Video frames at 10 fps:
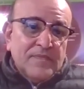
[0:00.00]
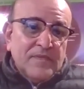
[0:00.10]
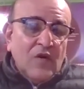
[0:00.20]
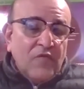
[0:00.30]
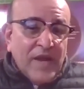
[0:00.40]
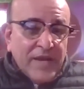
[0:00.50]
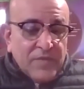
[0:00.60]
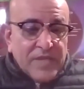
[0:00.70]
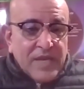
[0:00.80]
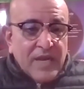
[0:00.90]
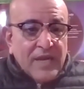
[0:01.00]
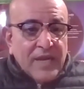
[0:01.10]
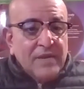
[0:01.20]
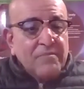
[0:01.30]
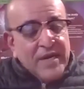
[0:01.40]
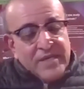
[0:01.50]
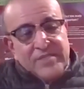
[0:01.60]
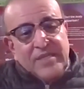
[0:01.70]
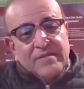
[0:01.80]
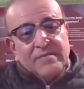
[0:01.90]
of Ayurveda and
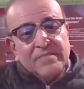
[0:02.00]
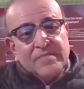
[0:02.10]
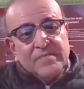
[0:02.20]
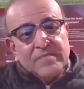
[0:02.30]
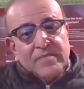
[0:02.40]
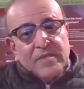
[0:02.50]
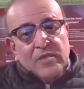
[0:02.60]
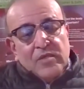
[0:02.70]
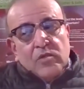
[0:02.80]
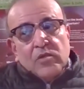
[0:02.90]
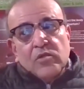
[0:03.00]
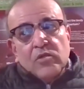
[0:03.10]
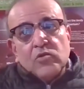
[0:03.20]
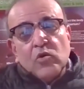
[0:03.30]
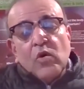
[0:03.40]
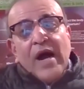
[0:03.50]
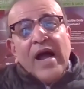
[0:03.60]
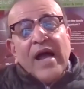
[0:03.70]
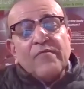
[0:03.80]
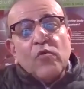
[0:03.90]
medicine. So
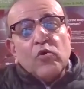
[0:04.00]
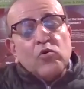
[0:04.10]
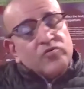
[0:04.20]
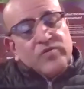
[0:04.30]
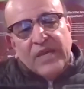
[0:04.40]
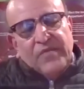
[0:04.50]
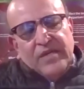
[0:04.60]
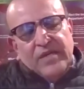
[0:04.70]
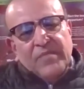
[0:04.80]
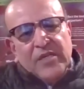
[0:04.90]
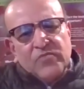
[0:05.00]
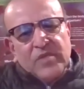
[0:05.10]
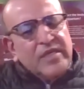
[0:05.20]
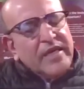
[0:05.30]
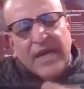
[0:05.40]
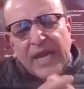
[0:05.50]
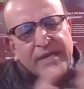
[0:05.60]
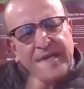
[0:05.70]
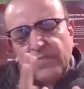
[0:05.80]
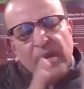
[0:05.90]
I want to save it. Bhaswati and I
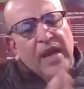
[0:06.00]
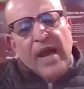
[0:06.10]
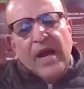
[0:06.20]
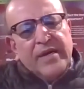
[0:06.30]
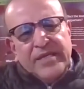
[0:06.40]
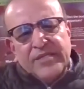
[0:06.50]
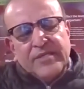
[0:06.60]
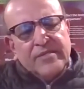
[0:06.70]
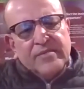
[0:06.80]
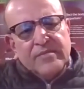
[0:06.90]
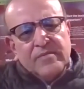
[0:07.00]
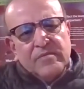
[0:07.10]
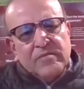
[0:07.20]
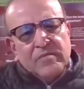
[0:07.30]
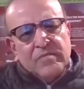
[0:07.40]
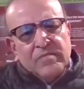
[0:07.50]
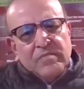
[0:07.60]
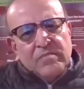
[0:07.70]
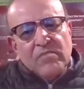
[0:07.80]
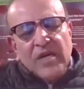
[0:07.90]
did my hardest.
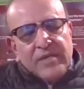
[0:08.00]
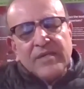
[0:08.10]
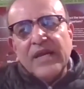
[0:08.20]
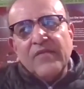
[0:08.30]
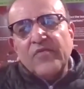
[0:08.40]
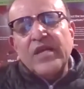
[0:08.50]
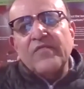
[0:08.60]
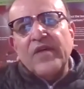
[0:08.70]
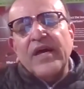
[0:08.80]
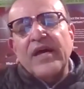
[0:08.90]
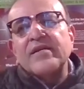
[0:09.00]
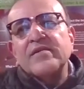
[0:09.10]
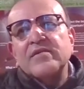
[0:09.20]
But everywhere